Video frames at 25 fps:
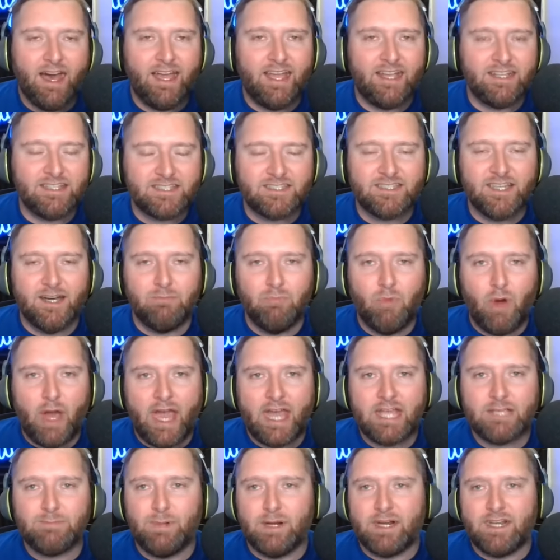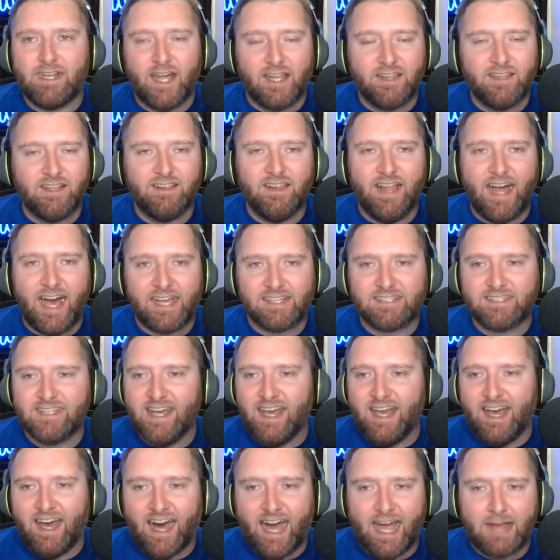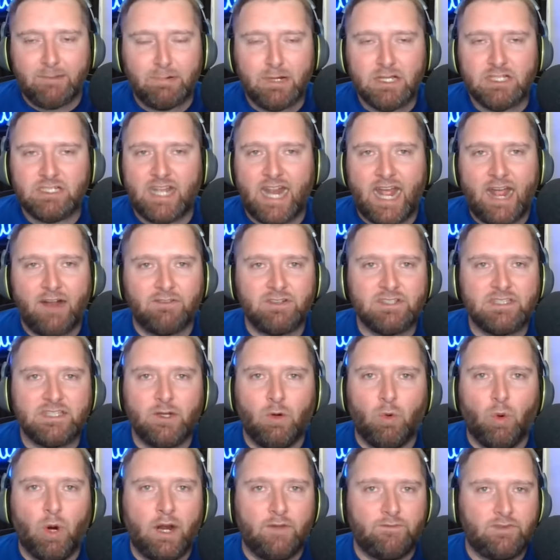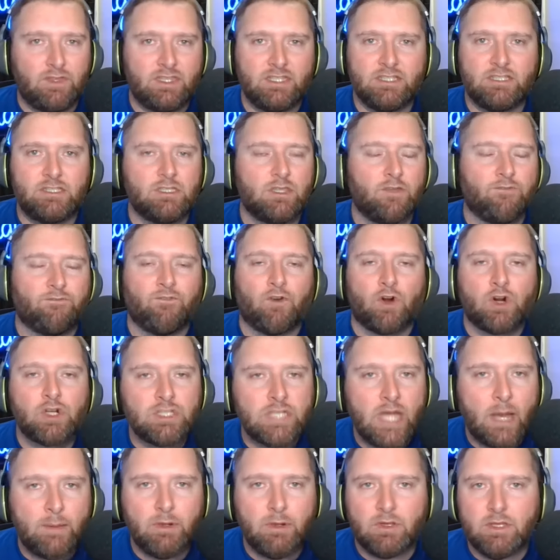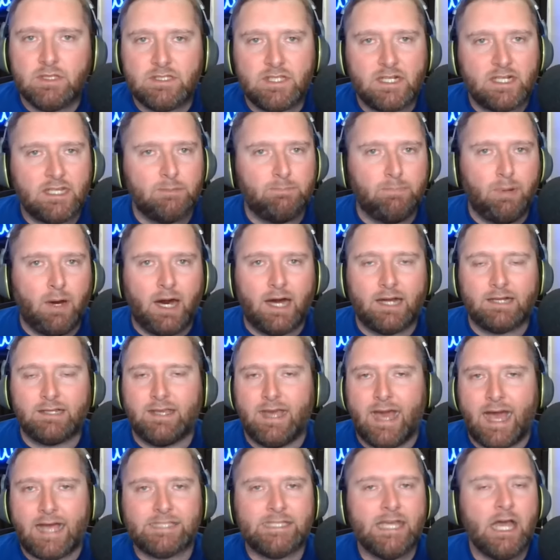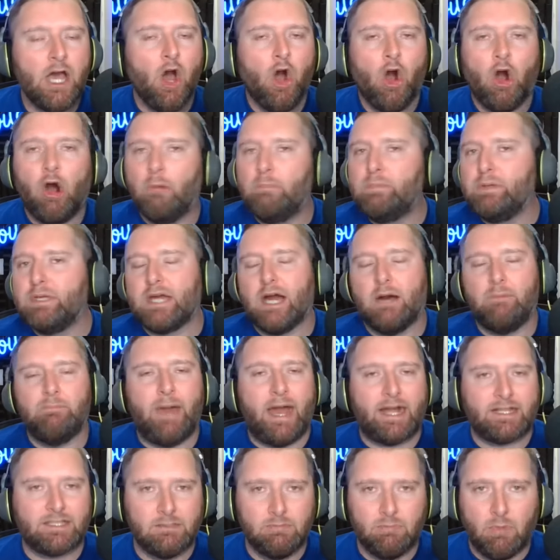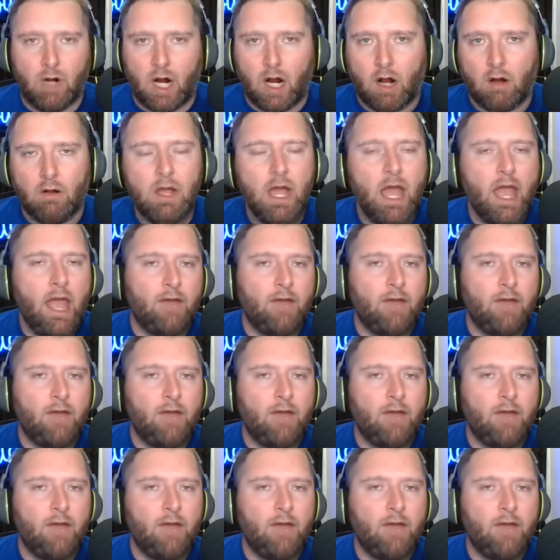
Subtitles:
in some ways, but nonetheless, I appreciate every single one of you. This is the first time you're listening to the podcast. Hope you come back tomorrow.